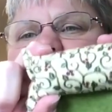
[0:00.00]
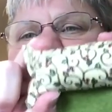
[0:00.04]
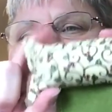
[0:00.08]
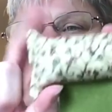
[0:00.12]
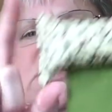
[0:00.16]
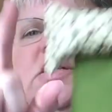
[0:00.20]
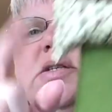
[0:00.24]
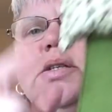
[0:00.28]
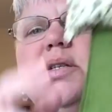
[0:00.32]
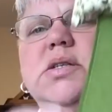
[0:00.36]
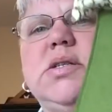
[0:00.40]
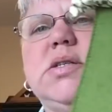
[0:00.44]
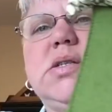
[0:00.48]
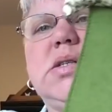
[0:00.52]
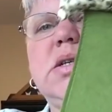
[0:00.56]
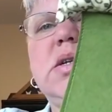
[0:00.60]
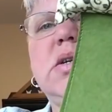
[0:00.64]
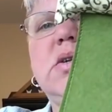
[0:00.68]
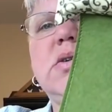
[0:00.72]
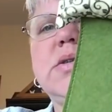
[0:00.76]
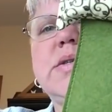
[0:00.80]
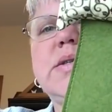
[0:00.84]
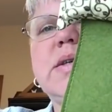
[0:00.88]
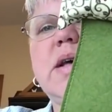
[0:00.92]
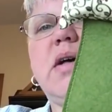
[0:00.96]
she did
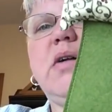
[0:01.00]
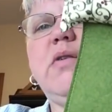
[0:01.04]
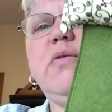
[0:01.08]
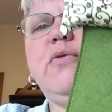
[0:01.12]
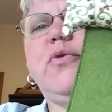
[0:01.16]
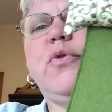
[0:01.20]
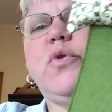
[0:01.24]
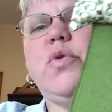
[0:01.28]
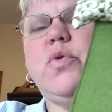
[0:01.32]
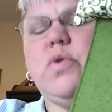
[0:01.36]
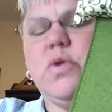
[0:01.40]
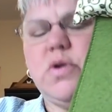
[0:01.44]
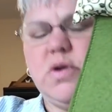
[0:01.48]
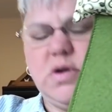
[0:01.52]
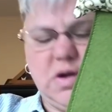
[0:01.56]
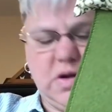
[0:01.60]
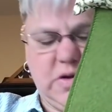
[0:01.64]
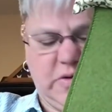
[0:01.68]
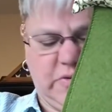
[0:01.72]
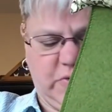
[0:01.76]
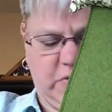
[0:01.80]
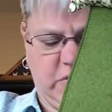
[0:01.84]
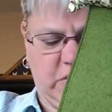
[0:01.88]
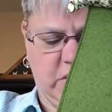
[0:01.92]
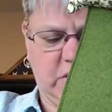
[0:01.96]
herself or
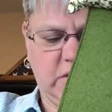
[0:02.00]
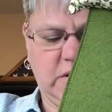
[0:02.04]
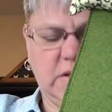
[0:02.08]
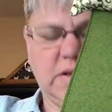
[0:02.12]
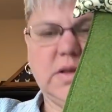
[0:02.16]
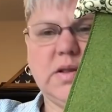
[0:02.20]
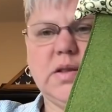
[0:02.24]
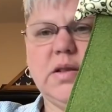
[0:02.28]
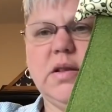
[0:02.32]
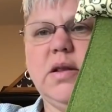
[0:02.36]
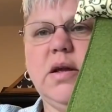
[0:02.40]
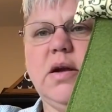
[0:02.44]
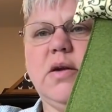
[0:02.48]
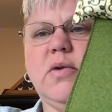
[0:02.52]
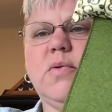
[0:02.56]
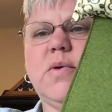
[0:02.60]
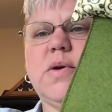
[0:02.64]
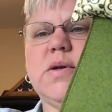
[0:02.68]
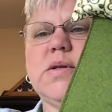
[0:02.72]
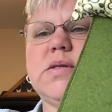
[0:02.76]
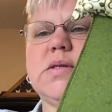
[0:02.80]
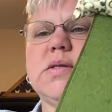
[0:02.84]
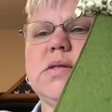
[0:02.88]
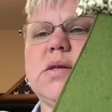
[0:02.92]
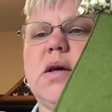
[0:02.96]
if there
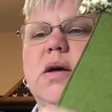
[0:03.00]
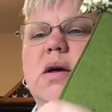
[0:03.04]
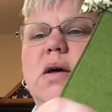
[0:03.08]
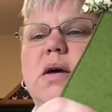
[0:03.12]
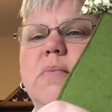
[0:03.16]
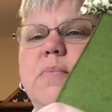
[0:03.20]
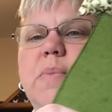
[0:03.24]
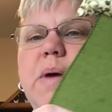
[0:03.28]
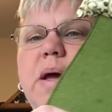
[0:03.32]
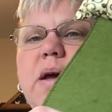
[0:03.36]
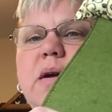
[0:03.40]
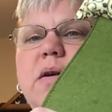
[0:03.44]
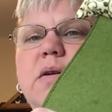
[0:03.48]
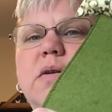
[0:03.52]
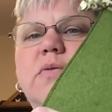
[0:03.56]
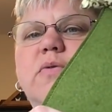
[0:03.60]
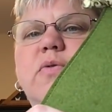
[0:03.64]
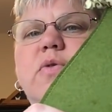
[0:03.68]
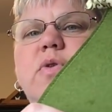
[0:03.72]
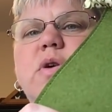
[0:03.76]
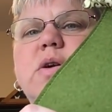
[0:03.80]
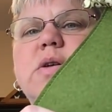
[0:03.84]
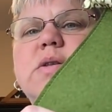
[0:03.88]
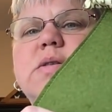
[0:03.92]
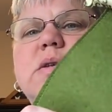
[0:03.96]
was a pattern
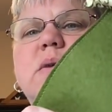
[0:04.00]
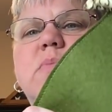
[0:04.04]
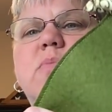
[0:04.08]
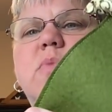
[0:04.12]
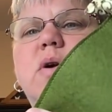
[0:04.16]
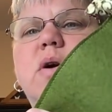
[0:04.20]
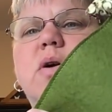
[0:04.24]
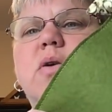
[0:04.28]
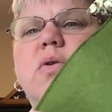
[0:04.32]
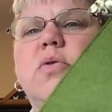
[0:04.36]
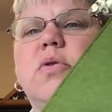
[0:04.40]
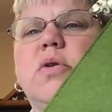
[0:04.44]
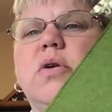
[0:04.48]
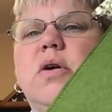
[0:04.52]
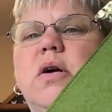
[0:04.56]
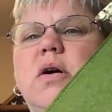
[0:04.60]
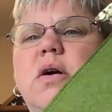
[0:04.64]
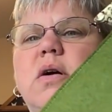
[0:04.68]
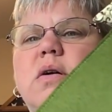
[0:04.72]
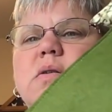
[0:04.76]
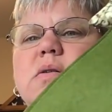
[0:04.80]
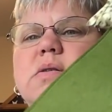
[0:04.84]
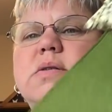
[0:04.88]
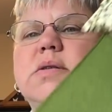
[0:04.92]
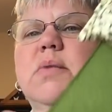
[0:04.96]
for it somewhere or
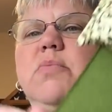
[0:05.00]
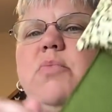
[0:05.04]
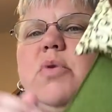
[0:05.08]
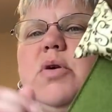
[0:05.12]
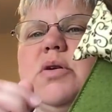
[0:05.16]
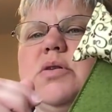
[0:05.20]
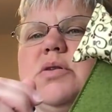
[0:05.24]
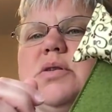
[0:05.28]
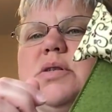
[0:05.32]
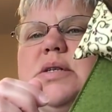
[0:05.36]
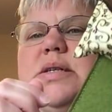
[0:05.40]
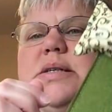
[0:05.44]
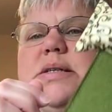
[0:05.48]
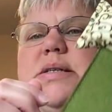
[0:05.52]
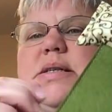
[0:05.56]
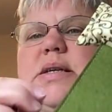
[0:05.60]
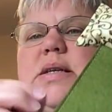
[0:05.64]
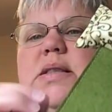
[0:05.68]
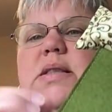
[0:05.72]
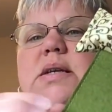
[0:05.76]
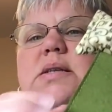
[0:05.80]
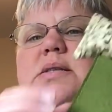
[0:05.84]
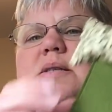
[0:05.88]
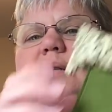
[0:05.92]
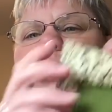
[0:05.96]
somewhere she'd
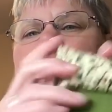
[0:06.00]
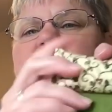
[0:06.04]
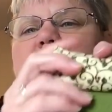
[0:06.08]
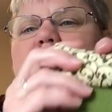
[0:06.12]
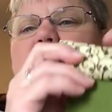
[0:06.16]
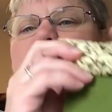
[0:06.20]
seen this.